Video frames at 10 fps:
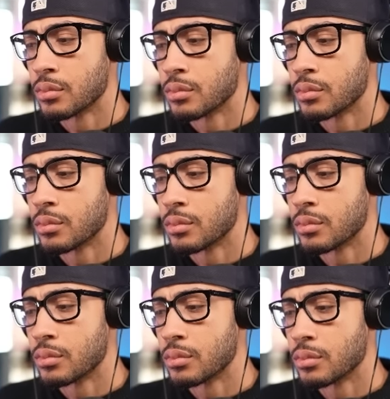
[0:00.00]

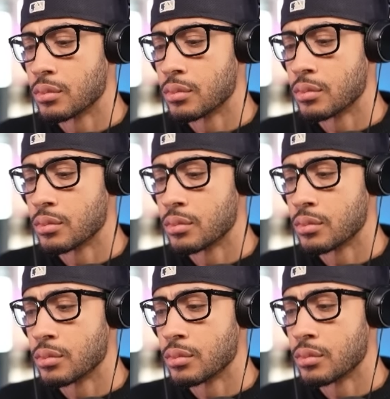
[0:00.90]

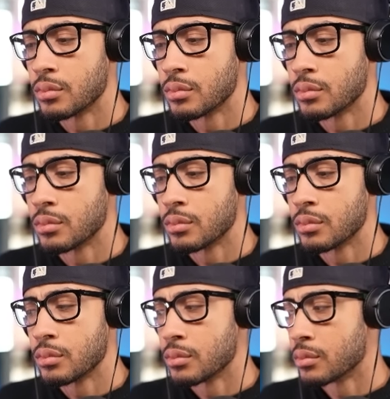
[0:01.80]

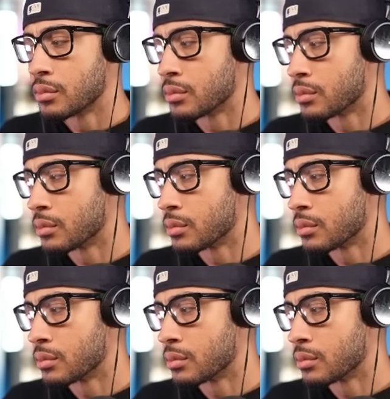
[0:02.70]
No words are spoken by the person on screen.